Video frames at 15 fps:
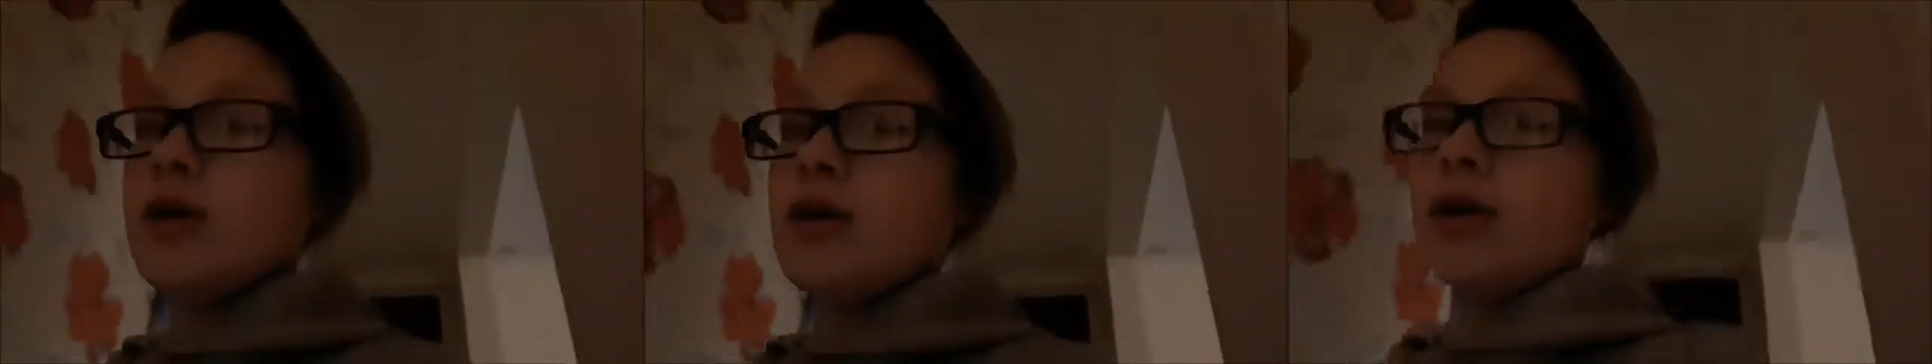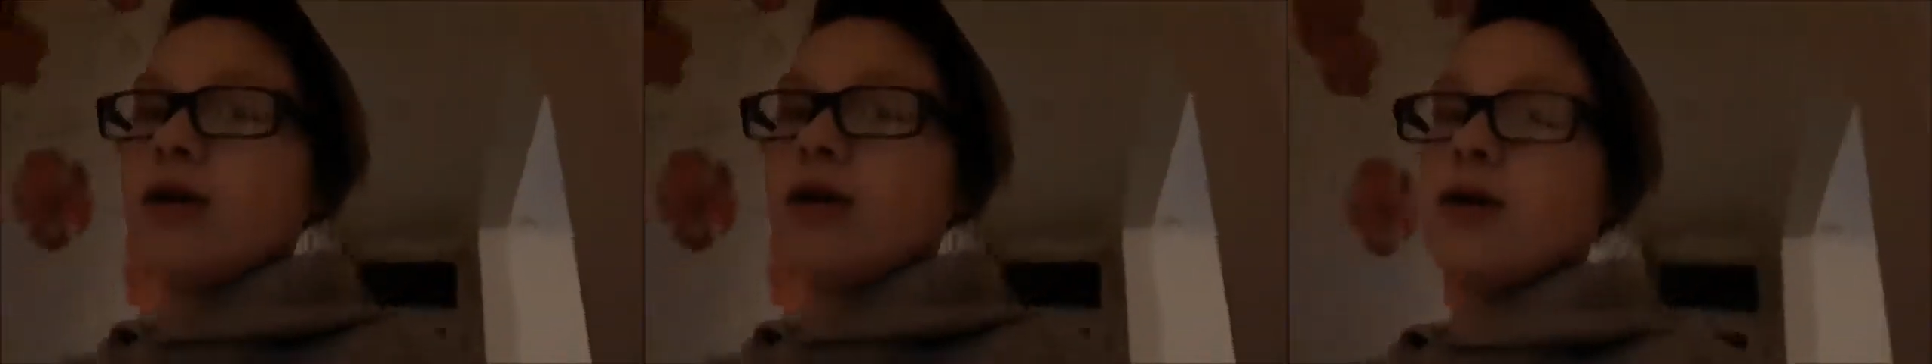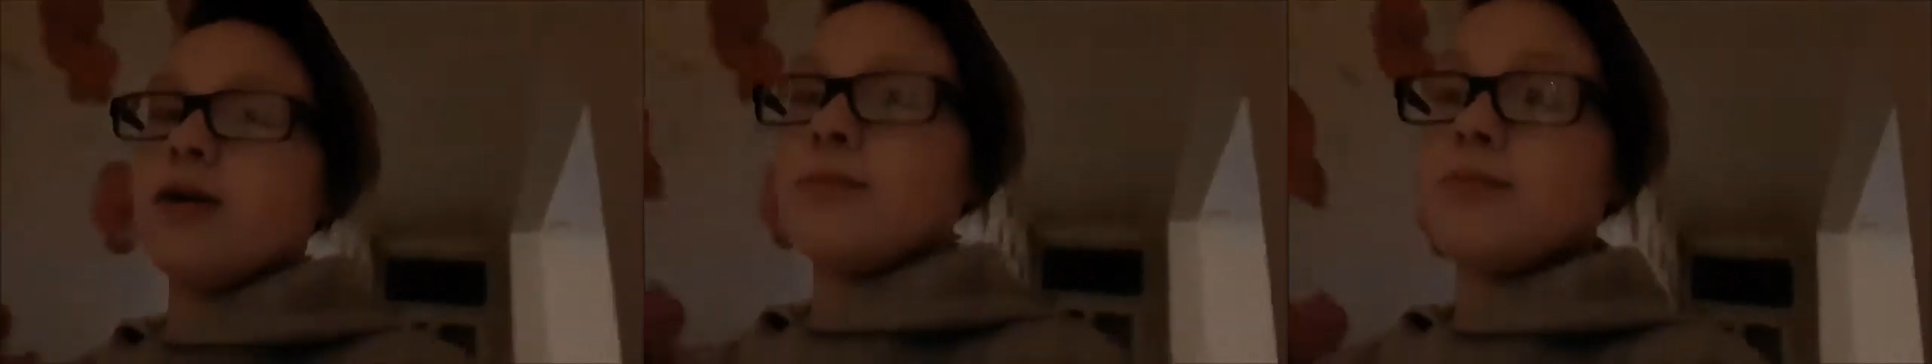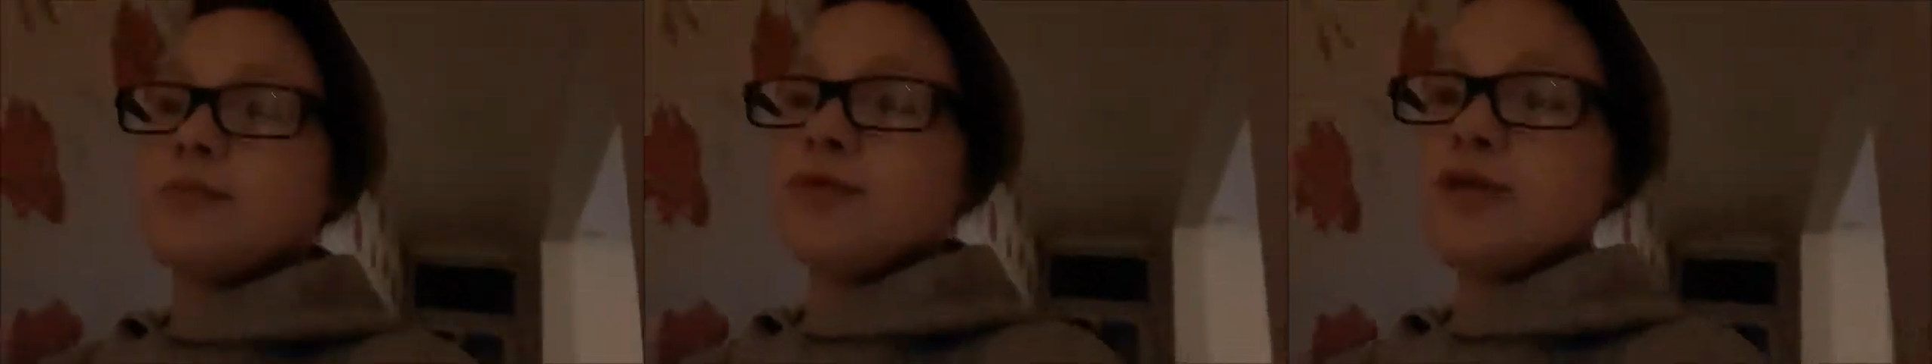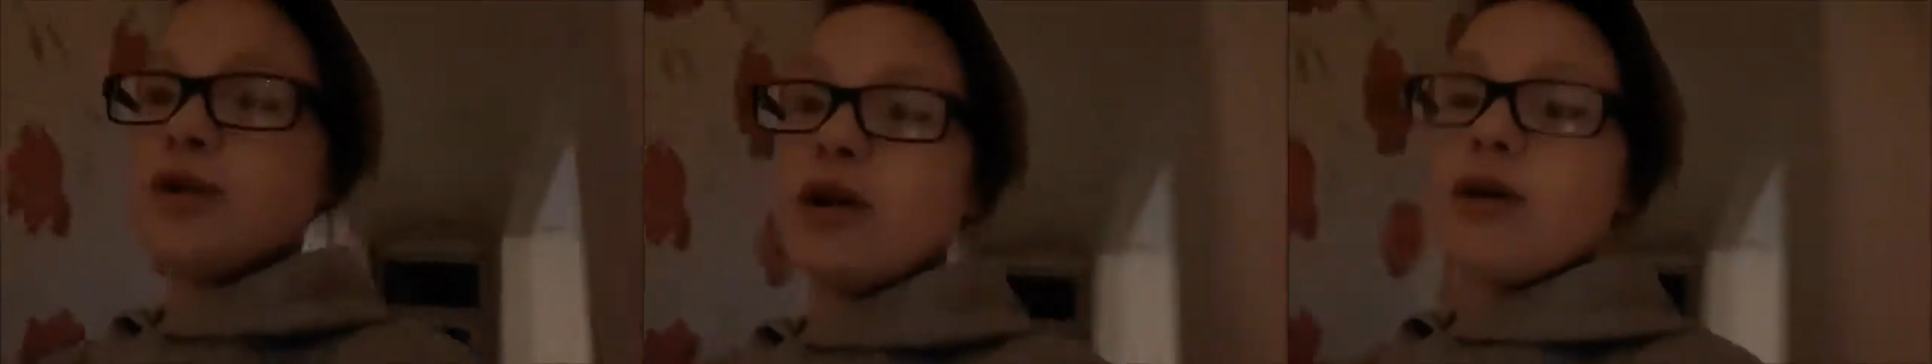Um,
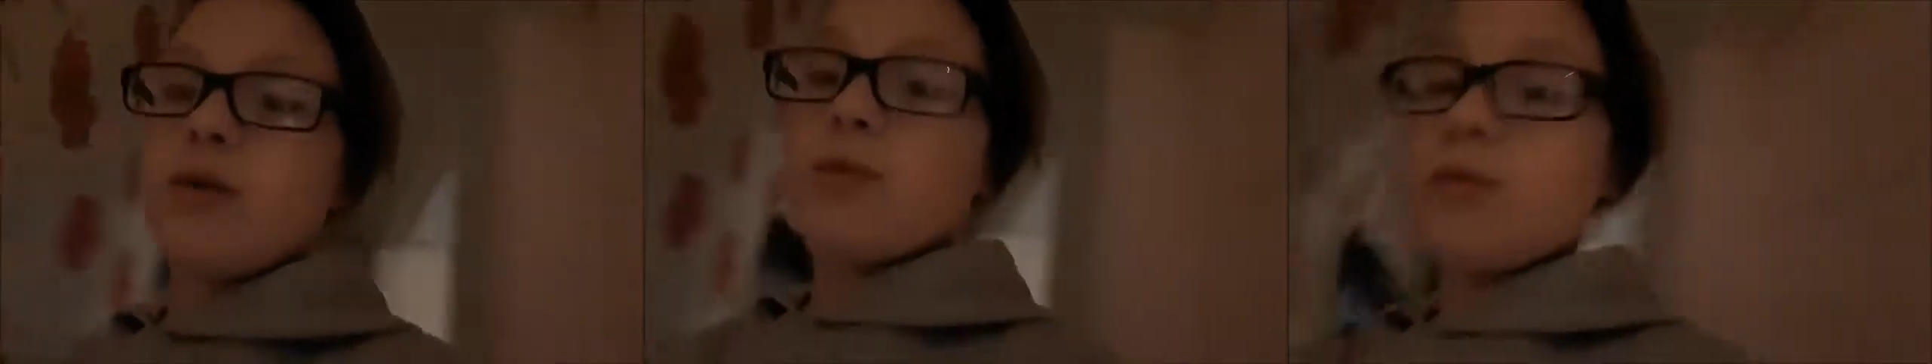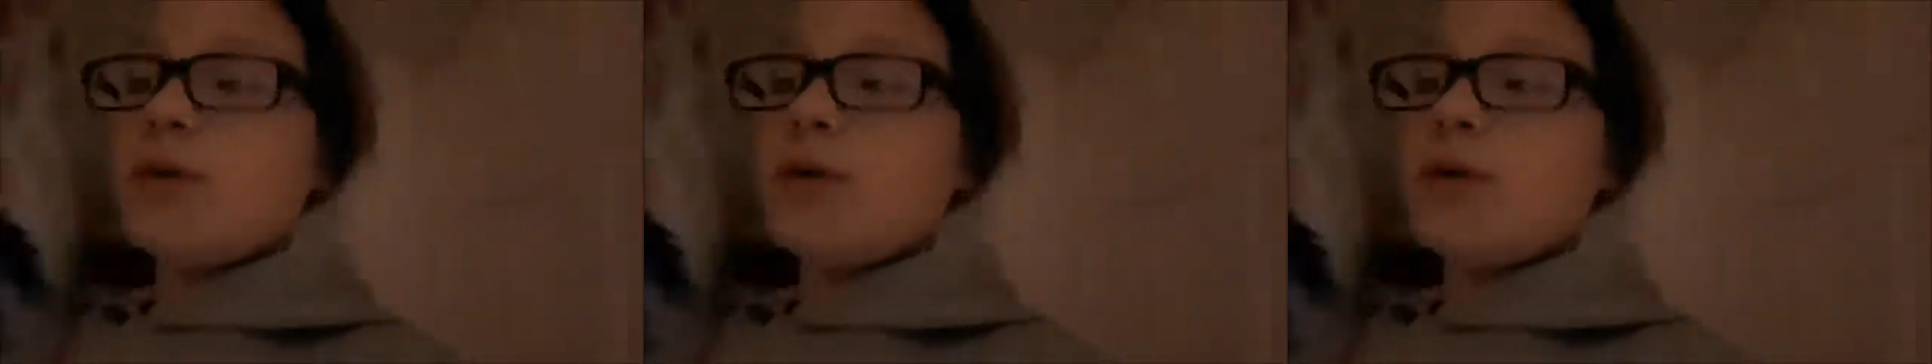so